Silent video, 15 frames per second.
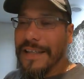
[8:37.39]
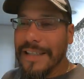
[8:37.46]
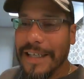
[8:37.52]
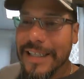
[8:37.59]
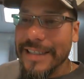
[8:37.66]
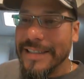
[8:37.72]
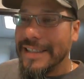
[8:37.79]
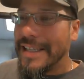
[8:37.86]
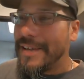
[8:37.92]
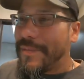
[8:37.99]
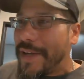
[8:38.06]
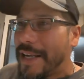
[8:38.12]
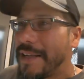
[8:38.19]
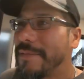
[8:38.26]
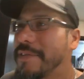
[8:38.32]
Like I said,
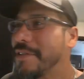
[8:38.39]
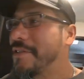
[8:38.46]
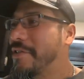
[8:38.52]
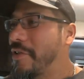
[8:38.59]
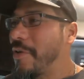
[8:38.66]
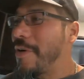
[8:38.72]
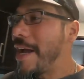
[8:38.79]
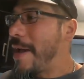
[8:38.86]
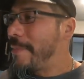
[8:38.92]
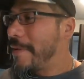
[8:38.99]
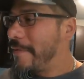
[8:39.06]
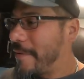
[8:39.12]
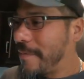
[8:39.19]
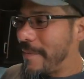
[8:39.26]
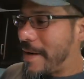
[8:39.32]
man, I'm so
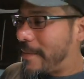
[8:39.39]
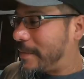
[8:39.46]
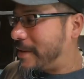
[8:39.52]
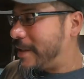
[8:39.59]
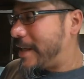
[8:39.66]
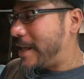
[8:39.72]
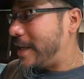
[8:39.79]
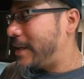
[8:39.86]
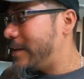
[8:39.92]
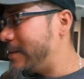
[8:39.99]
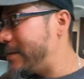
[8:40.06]
happy for mom and dad